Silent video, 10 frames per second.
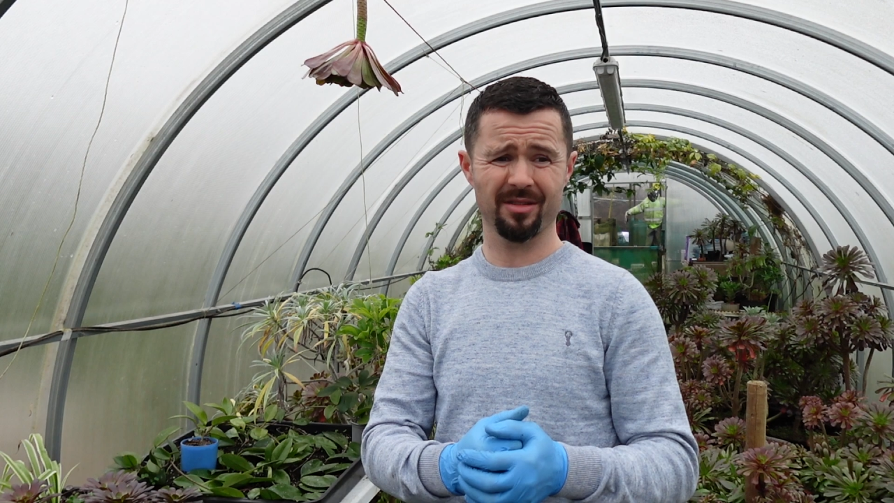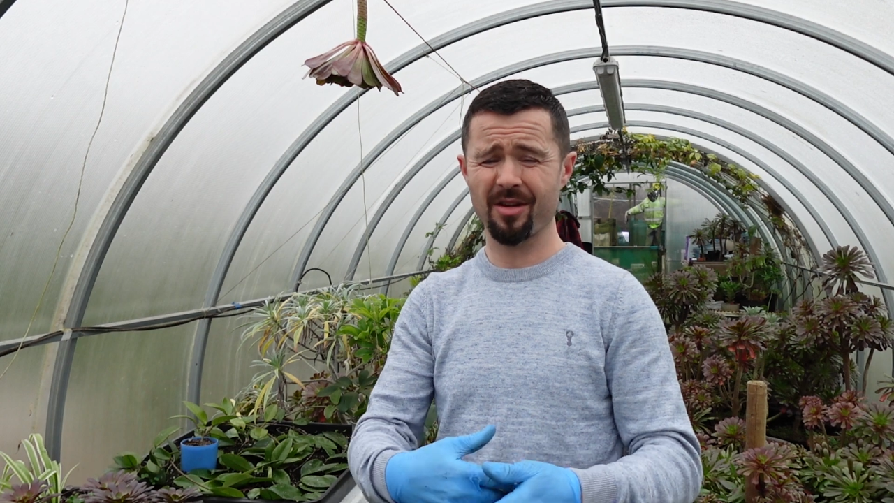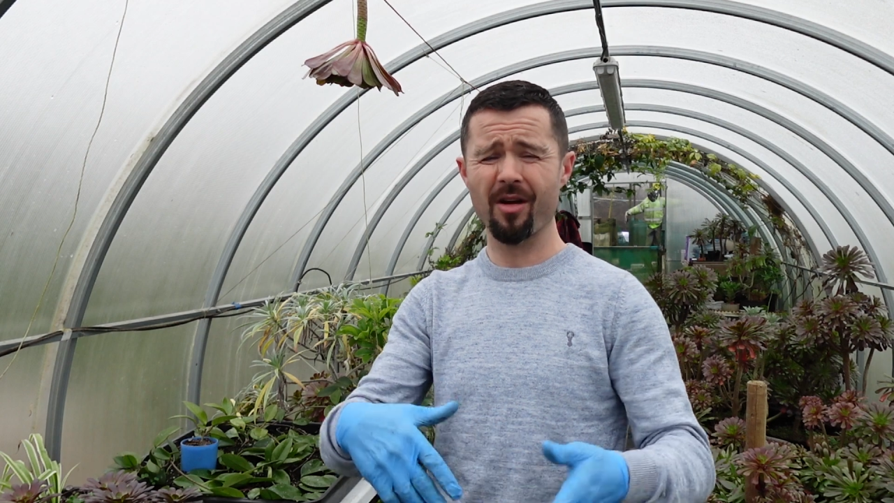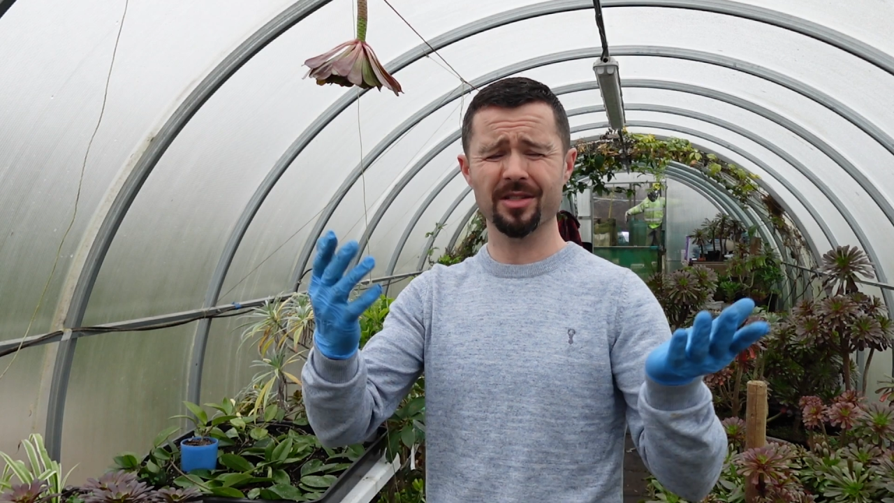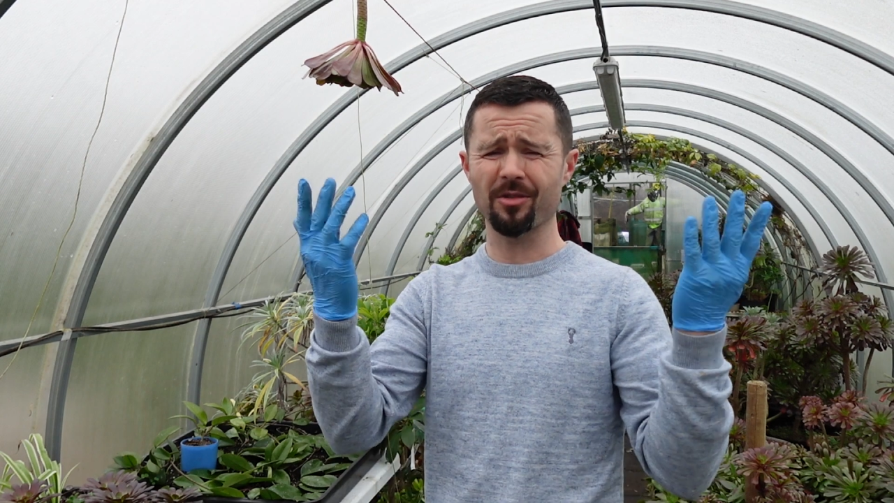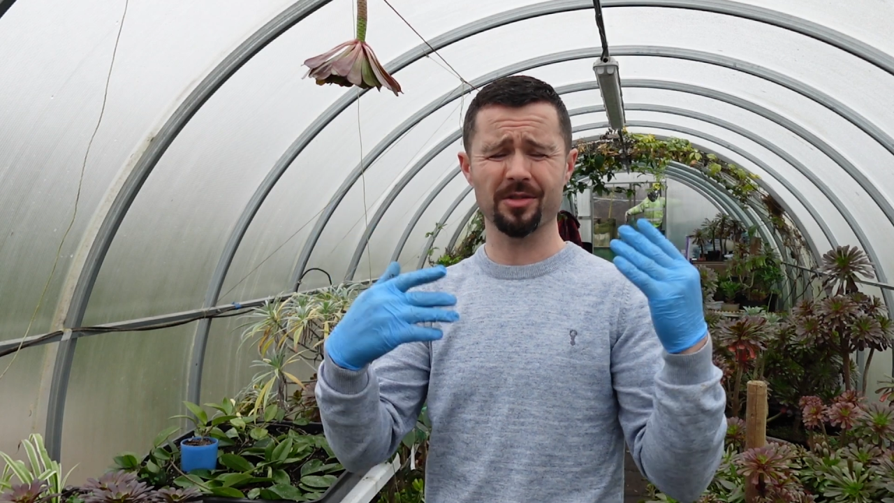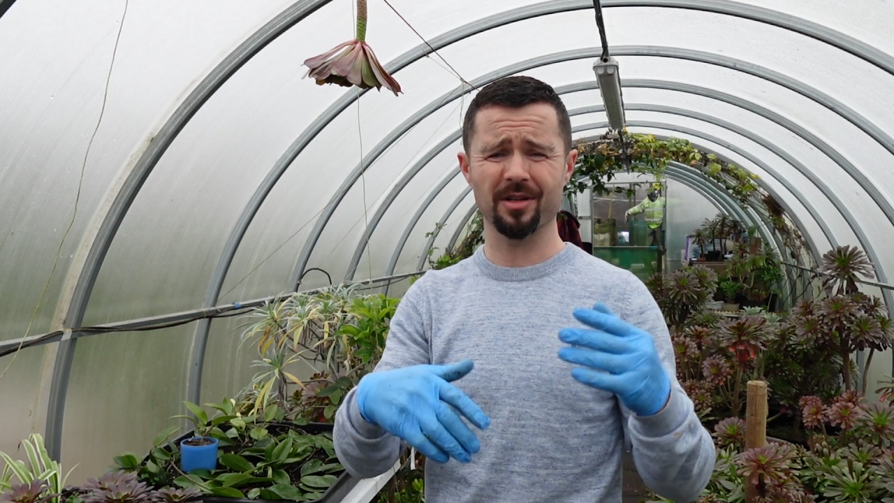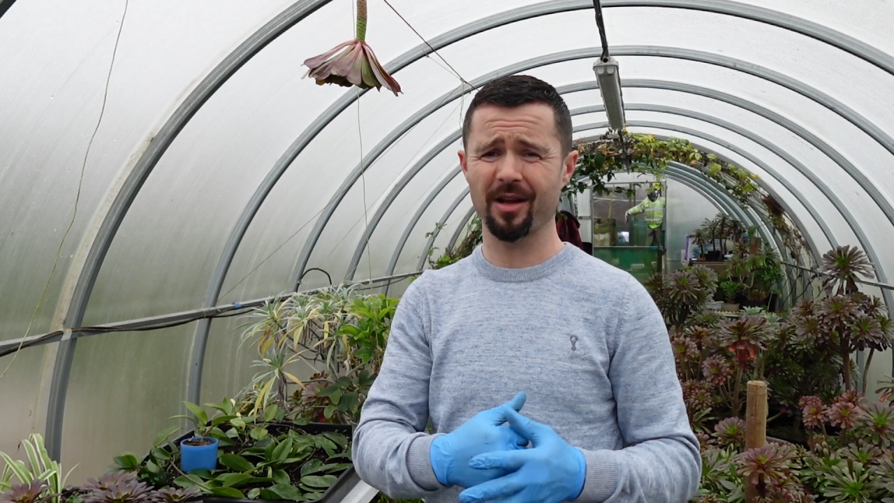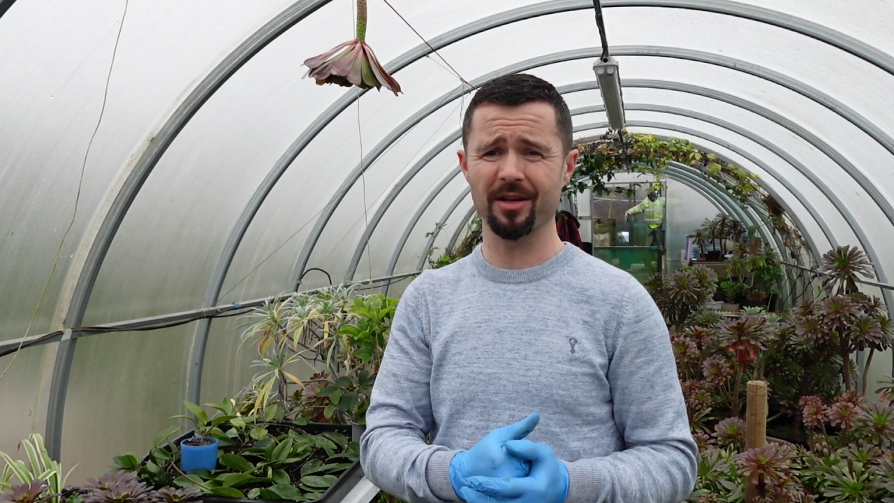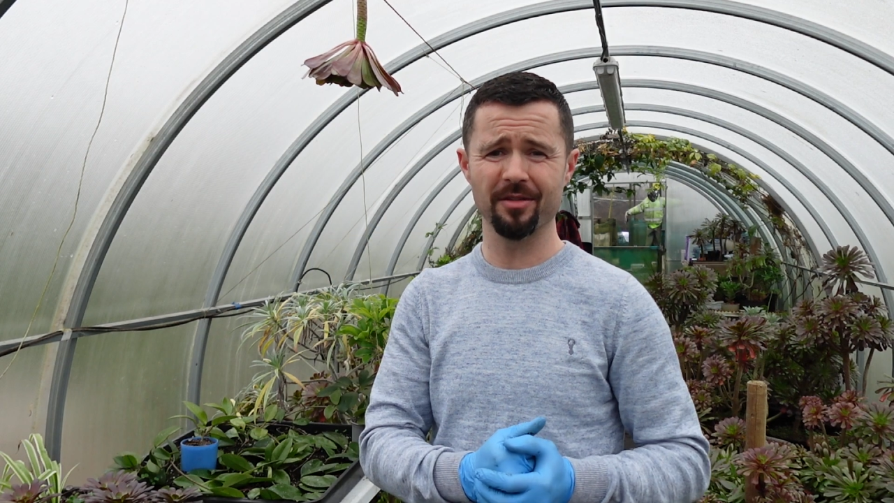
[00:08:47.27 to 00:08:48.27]
and all sorts
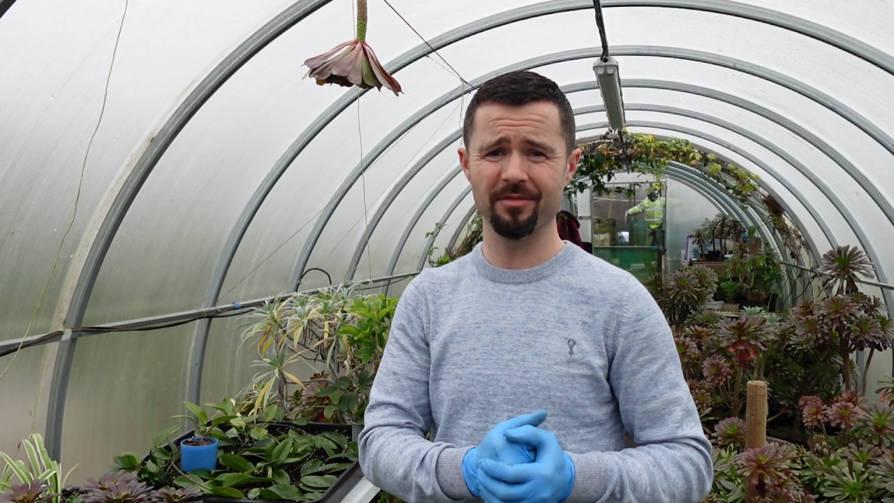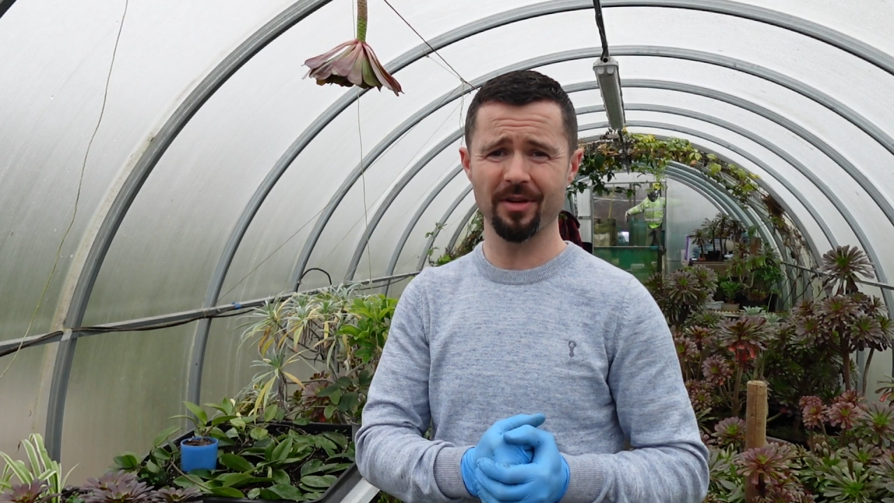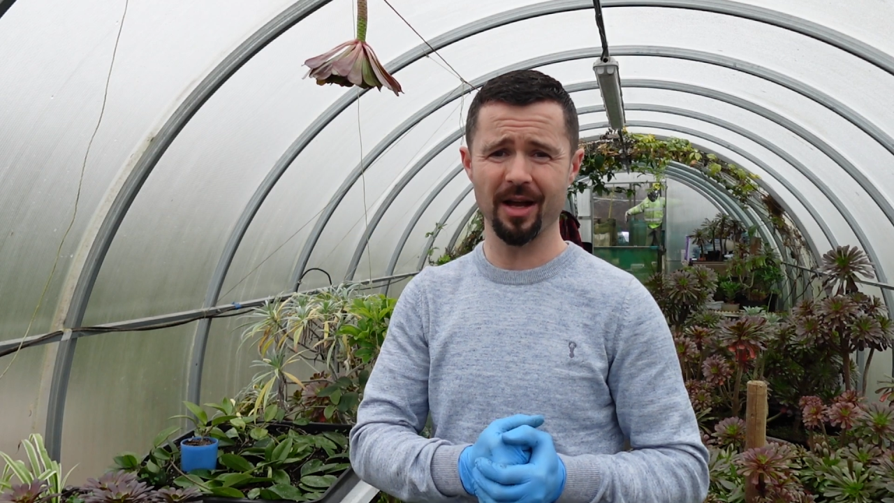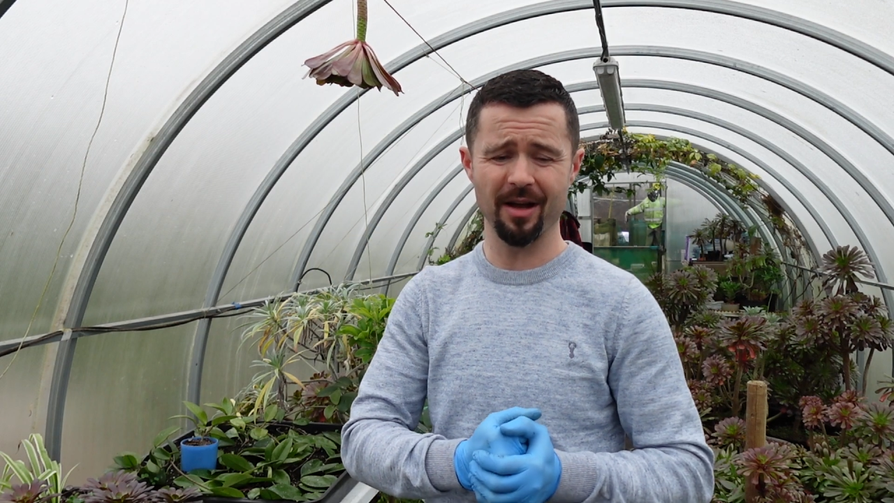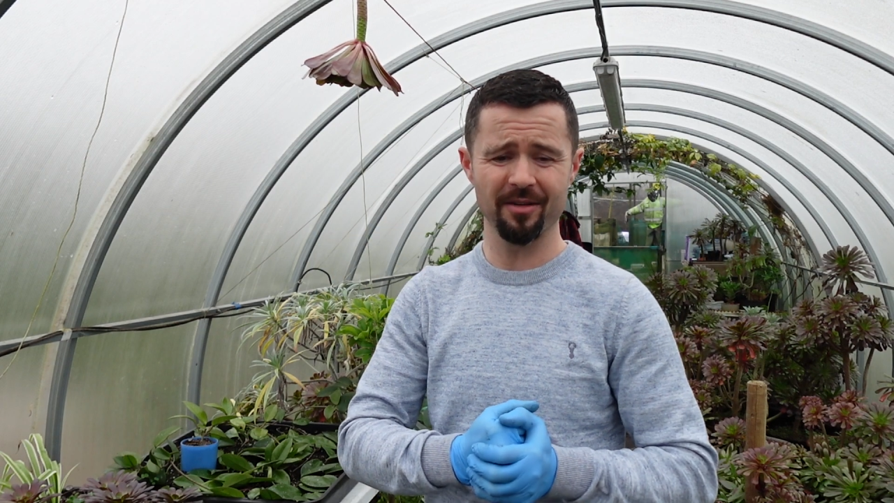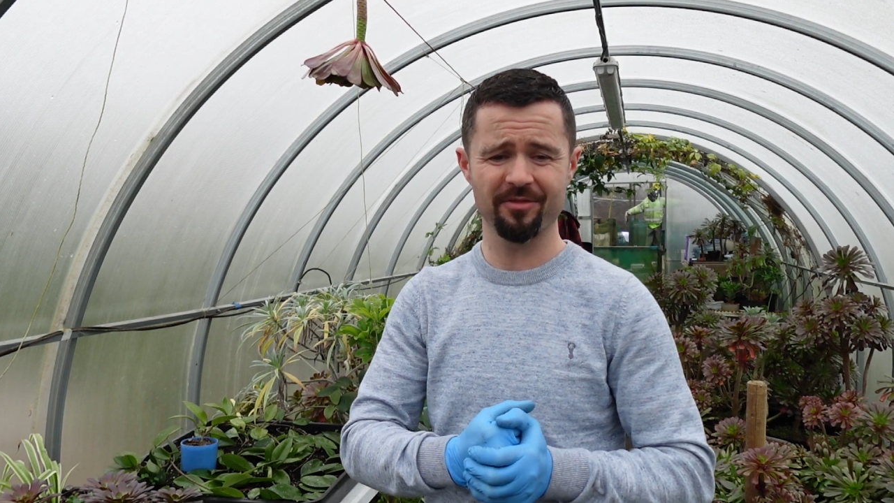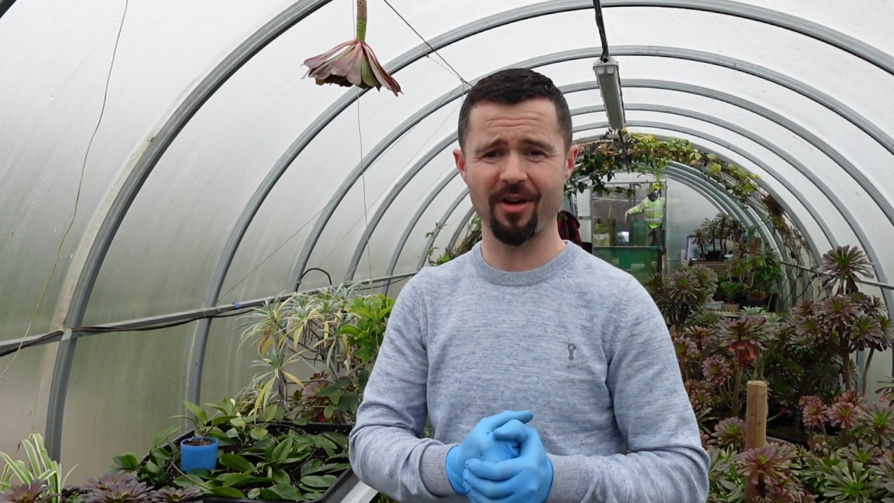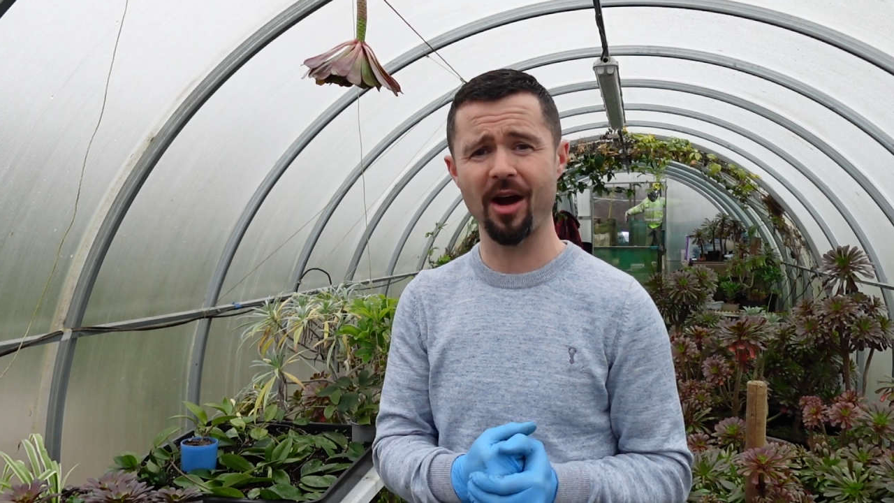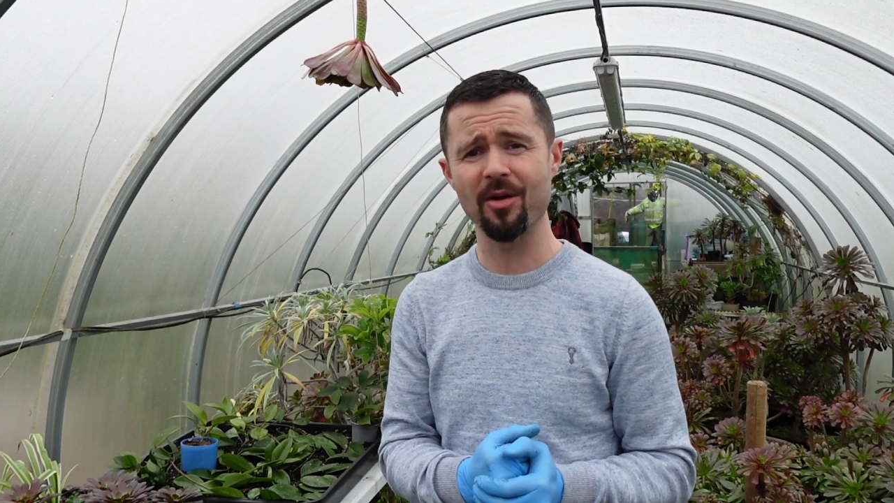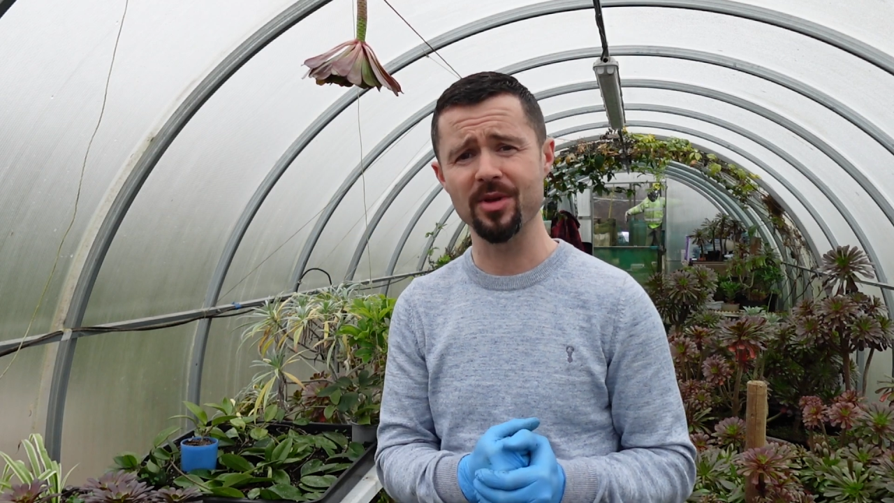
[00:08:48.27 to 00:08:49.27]
of kind of
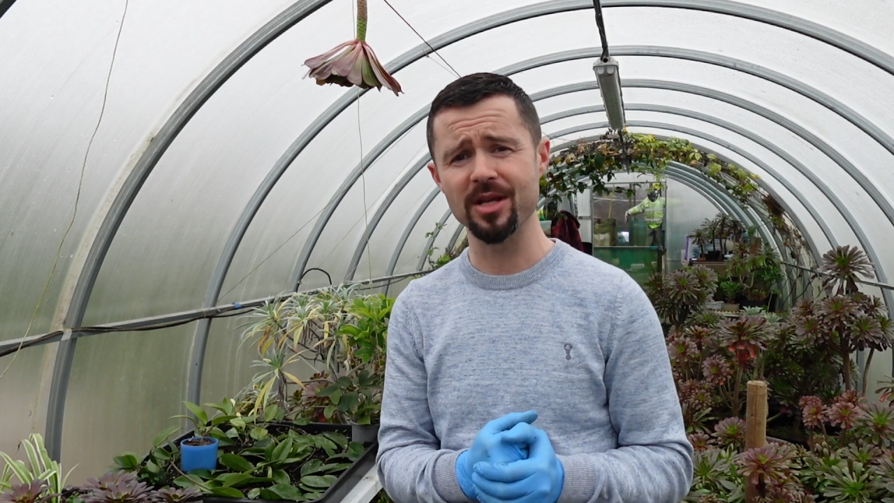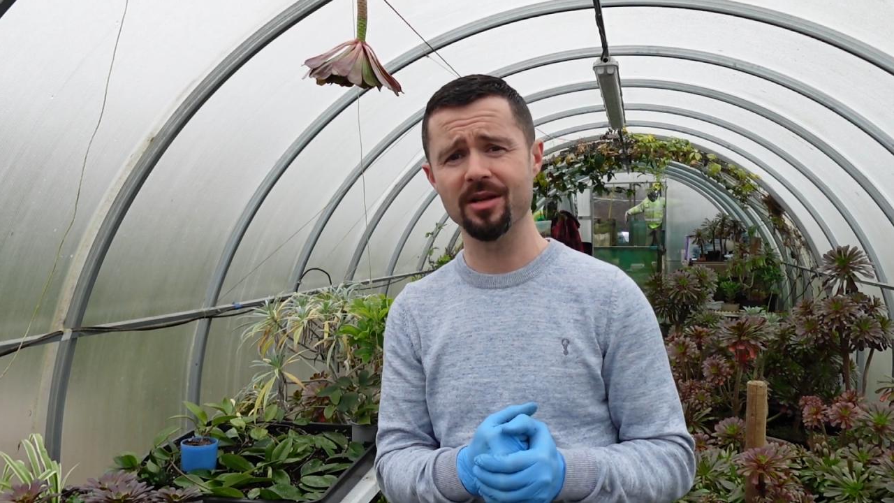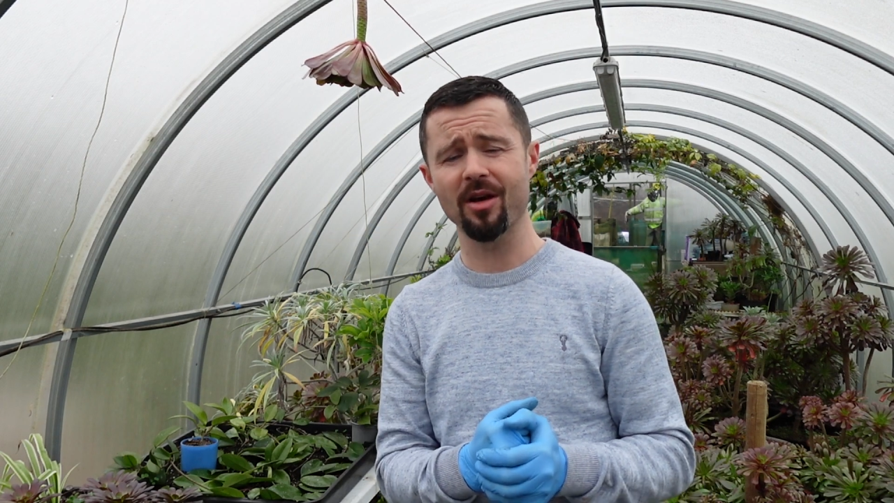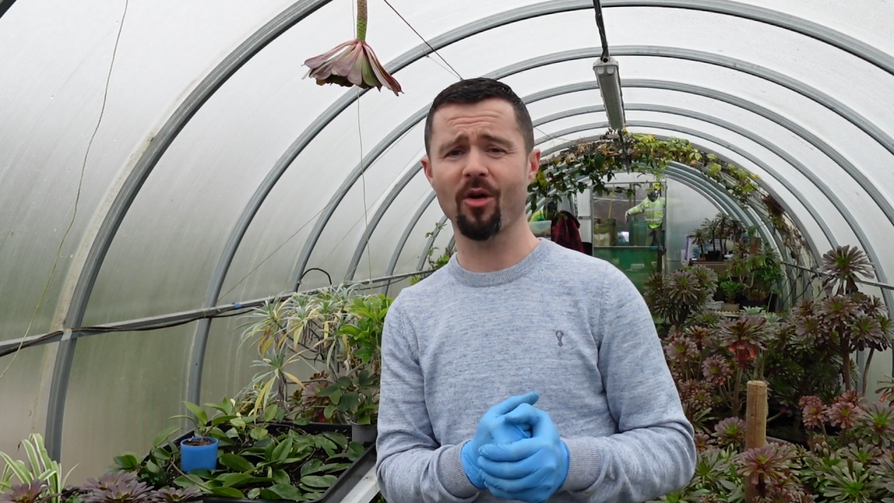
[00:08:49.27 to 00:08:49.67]
farmy,